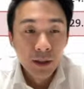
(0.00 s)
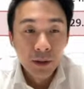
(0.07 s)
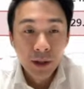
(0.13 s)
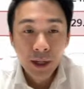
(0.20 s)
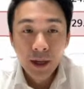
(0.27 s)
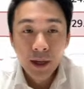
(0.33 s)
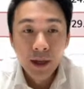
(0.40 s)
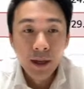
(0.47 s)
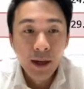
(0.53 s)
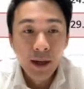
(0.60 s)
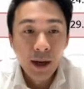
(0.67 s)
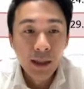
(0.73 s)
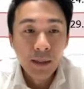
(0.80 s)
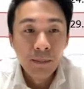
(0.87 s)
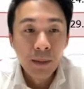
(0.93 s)
Okay, and then
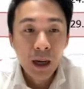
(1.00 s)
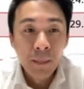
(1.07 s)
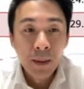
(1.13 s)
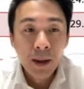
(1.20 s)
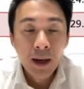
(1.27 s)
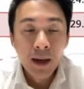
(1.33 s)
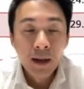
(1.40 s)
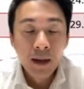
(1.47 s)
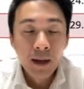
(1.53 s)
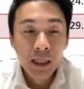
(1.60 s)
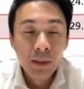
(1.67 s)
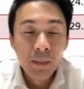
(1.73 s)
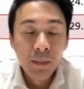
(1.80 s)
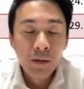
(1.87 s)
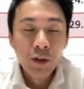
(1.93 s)
Alibaba,
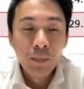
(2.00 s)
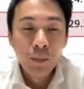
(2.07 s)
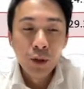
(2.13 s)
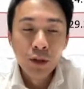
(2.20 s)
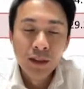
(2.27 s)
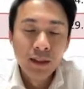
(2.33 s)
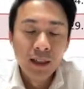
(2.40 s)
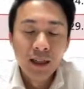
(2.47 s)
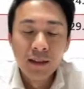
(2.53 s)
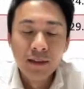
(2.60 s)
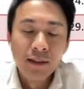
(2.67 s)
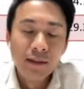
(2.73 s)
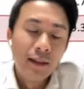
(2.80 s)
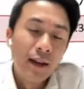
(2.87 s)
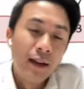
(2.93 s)
Alibaba reported their
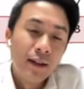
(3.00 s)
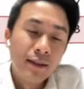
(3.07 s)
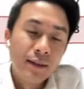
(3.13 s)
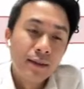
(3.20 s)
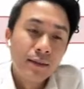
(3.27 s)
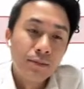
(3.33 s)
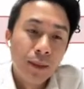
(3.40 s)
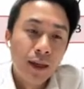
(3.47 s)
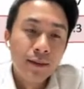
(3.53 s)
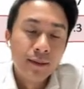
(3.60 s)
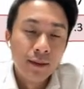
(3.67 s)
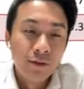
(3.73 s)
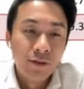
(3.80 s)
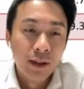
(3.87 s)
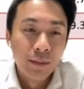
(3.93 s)
earnings last
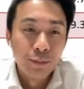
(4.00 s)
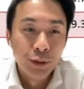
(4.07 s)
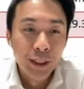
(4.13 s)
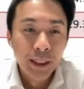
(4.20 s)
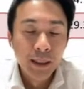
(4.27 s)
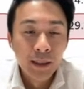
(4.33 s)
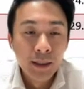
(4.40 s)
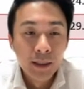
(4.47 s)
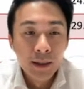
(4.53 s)
month in February.